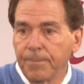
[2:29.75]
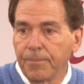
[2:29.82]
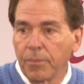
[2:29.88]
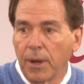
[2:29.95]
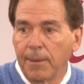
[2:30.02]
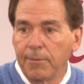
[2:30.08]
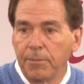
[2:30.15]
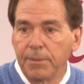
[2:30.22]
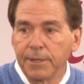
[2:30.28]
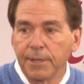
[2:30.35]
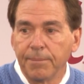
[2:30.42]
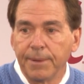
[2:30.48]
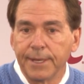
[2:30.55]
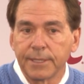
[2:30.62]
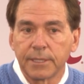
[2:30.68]
probably
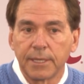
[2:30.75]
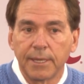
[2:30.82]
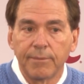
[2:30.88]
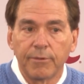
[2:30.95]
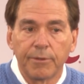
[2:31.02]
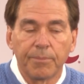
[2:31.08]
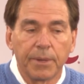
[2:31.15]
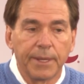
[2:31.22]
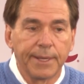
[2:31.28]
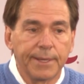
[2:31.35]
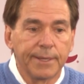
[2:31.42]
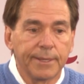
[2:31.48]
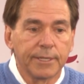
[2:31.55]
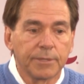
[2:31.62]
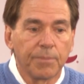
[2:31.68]
the best team we played
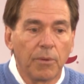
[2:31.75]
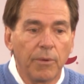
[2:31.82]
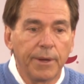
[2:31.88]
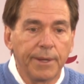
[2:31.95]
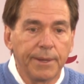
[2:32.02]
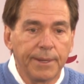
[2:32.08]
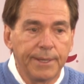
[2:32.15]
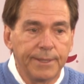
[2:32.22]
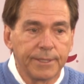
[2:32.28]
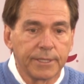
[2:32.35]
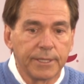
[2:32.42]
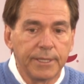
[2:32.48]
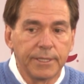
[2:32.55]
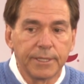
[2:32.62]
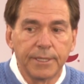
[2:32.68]
to this point in the
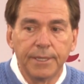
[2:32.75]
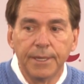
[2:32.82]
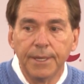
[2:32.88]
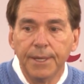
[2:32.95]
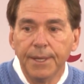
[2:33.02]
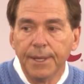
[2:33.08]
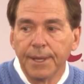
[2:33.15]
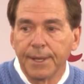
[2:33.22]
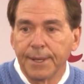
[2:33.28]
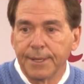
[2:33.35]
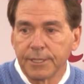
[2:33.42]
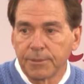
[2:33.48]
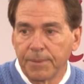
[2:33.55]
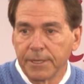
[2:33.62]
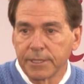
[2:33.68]
season,
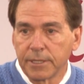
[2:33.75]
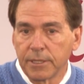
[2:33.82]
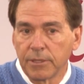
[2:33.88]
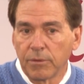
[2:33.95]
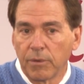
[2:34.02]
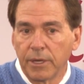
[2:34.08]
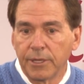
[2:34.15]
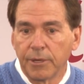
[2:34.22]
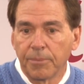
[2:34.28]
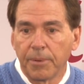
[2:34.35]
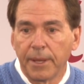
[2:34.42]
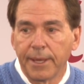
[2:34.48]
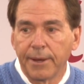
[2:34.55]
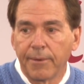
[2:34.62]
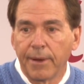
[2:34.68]
especially the way they're
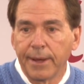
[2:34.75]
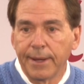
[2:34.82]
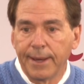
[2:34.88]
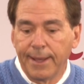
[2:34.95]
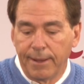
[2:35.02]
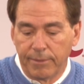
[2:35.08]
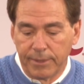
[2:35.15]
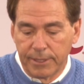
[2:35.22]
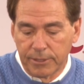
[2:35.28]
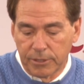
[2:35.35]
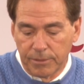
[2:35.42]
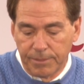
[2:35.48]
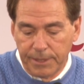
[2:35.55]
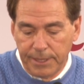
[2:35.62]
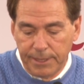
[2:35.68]
playing right now, and this
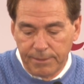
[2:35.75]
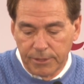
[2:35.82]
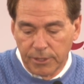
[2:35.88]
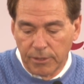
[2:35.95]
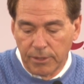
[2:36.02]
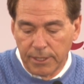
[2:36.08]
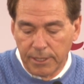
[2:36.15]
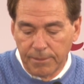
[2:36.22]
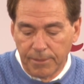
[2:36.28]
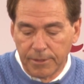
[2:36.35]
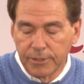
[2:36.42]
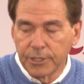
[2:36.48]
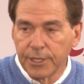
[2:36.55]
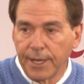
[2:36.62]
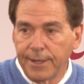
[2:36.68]
will be certainly the
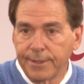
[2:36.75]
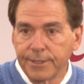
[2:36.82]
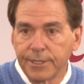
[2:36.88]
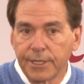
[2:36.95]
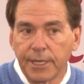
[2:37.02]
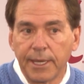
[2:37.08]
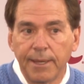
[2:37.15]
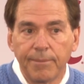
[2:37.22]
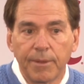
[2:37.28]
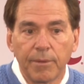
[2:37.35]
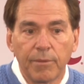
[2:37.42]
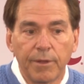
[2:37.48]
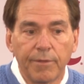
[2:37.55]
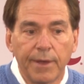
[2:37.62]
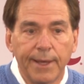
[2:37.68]
most challenging game that
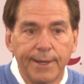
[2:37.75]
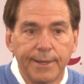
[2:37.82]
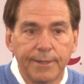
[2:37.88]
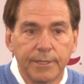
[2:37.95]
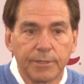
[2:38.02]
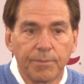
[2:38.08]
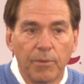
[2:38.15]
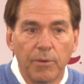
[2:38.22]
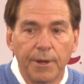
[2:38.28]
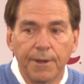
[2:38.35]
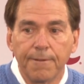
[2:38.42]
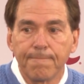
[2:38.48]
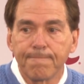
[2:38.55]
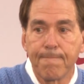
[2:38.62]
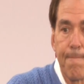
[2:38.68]
we've had to this point.